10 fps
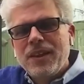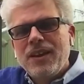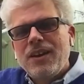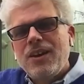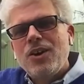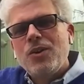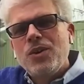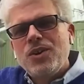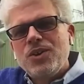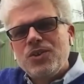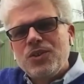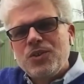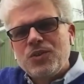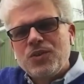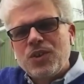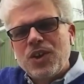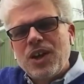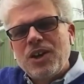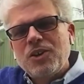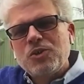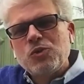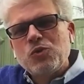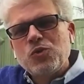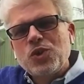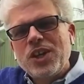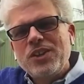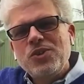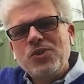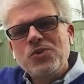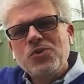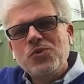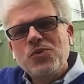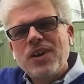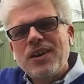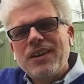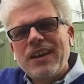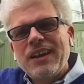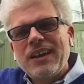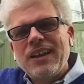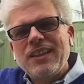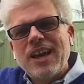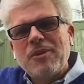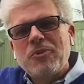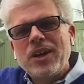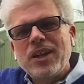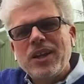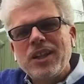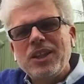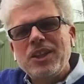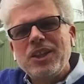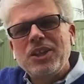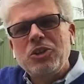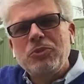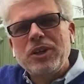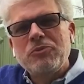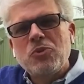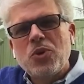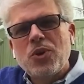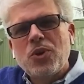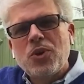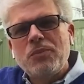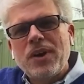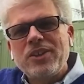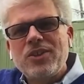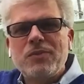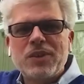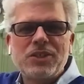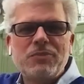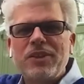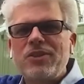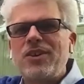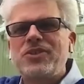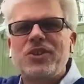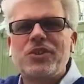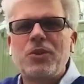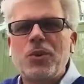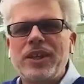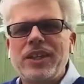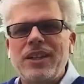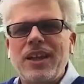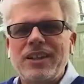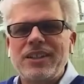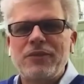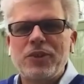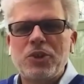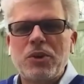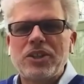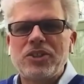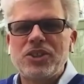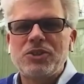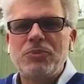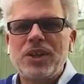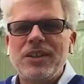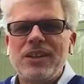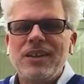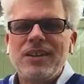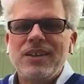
Yeah. What are you? Can you elaborate a little bit more on my thought? Because my thoughts are going in a lot of different directions, but